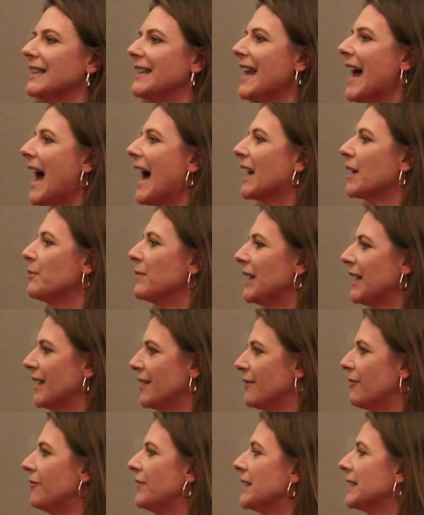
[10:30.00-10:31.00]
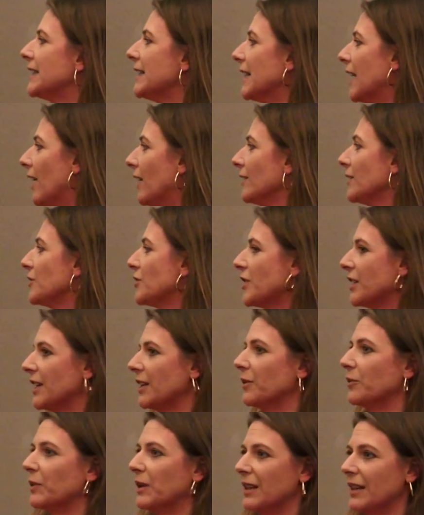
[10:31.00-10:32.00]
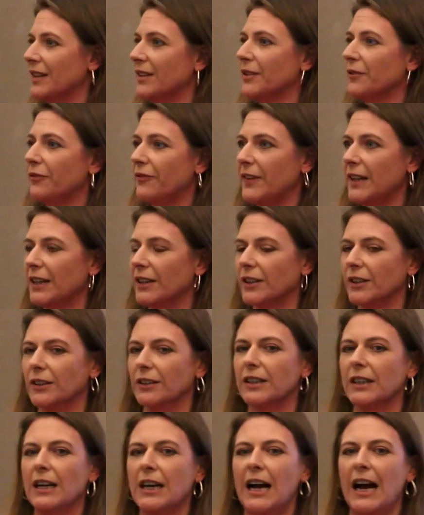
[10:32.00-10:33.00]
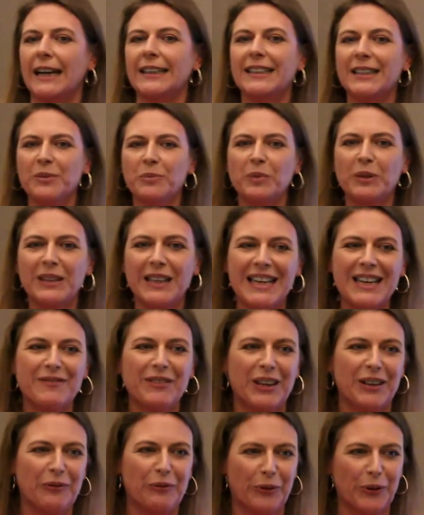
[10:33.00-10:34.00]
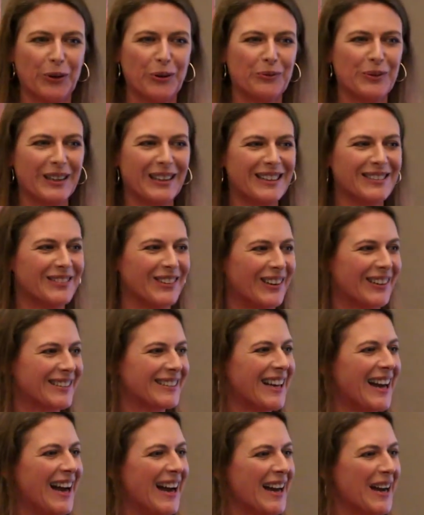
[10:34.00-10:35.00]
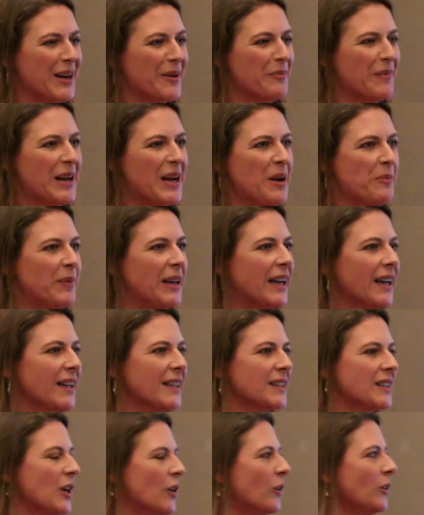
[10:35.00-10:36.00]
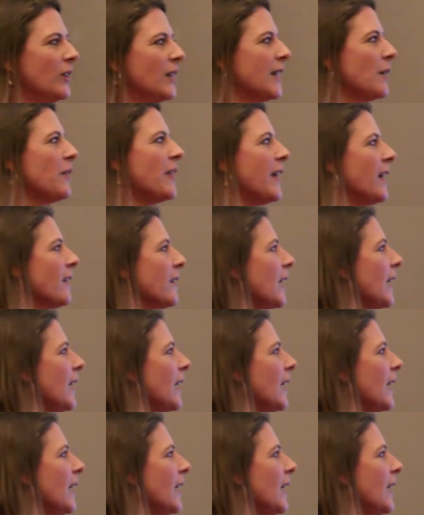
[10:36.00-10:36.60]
anatomy and physiology within the field, I didn't believe it for a really long time, because the only thing